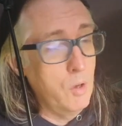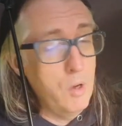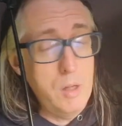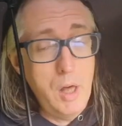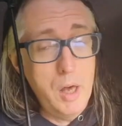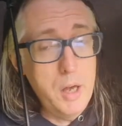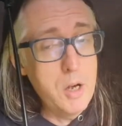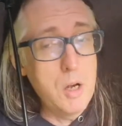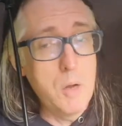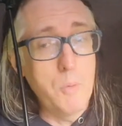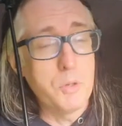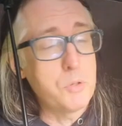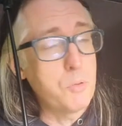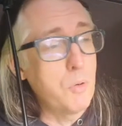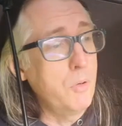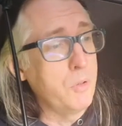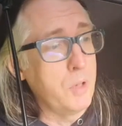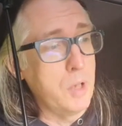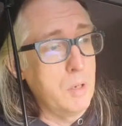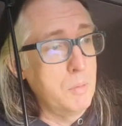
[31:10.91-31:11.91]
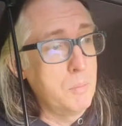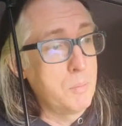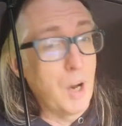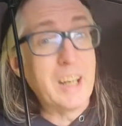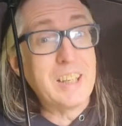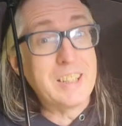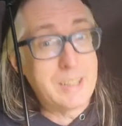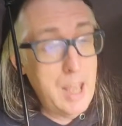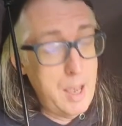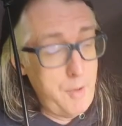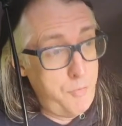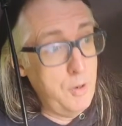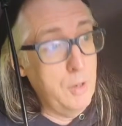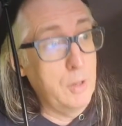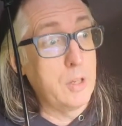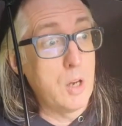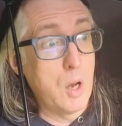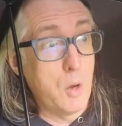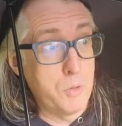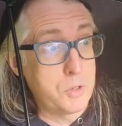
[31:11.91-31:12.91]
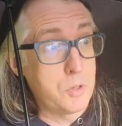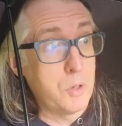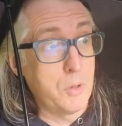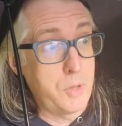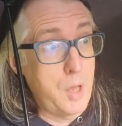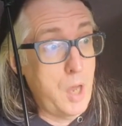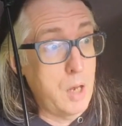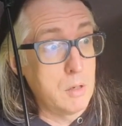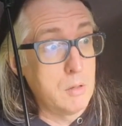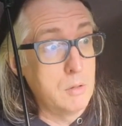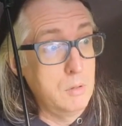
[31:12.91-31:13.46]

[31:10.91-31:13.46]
Oh, I don't know what's wrong with you, but I definitely know it's not that.